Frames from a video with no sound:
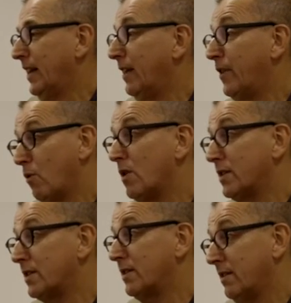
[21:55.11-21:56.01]
if it
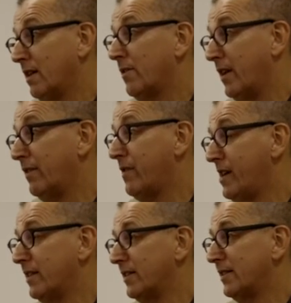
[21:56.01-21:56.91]
was her and her
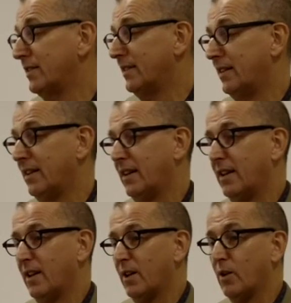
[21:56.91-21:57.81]
friends
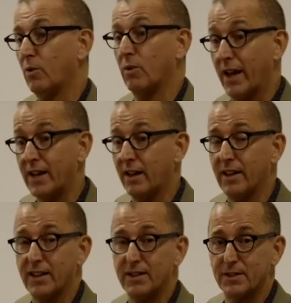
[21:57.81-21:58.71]
who hated
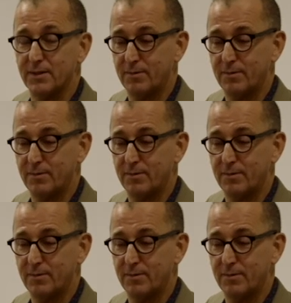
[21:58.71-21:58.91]
this?